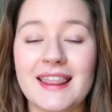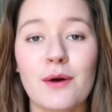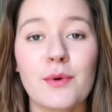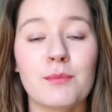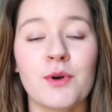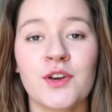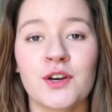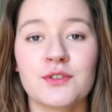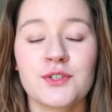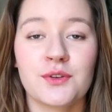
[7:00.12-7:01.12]
Now we're
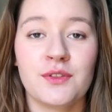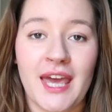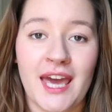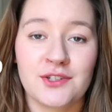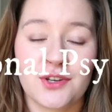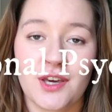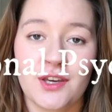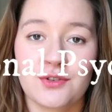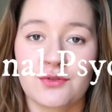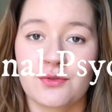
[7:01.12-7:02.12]
moving on to the
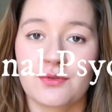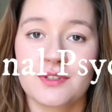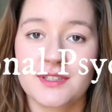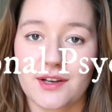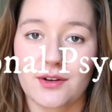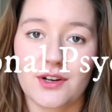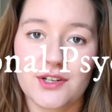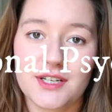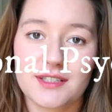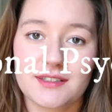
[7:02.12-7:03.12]
educational
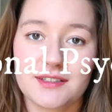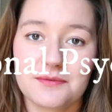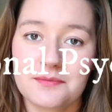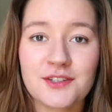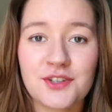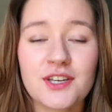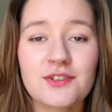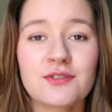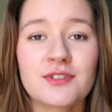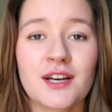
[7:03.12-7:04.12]
psychologist.
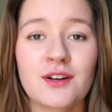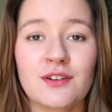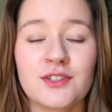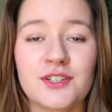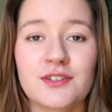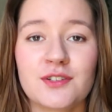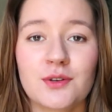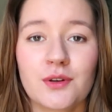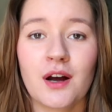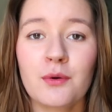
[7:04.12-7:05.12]
Educational psychologists
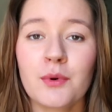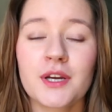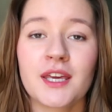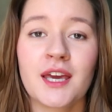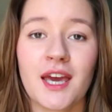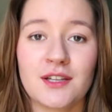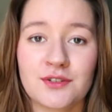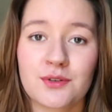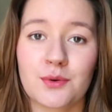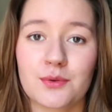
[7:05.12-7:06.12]
are working in
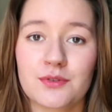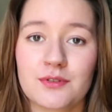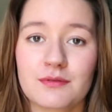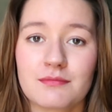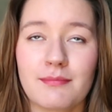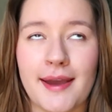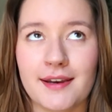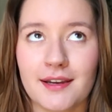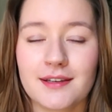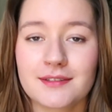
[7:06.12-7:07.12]
schools
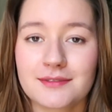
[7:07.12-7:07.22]
mainly.